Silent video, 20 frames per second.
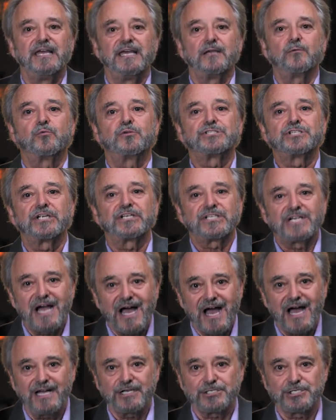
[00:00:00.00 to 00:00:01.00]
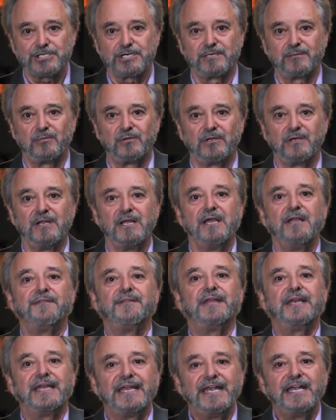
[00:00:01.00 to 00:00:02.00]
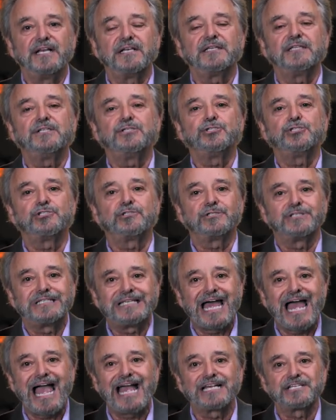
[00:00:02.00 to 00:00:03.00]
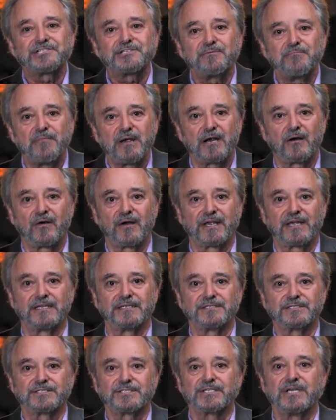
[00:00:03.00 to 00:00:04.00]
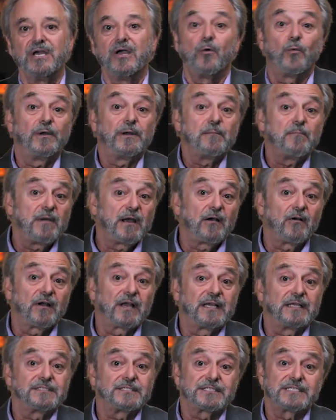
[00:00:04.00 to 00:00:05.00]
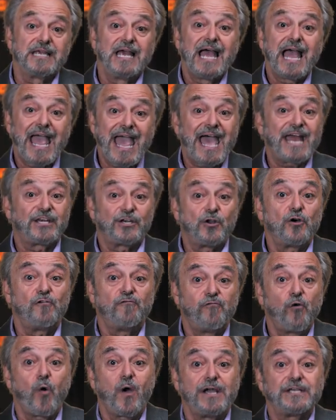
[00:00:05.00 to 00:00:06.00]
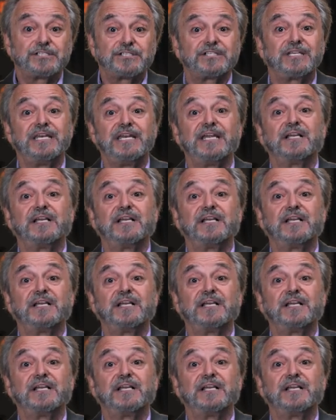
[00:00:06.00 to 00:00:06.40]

it was unconscionable that England should tax Americans when Americans had no voice in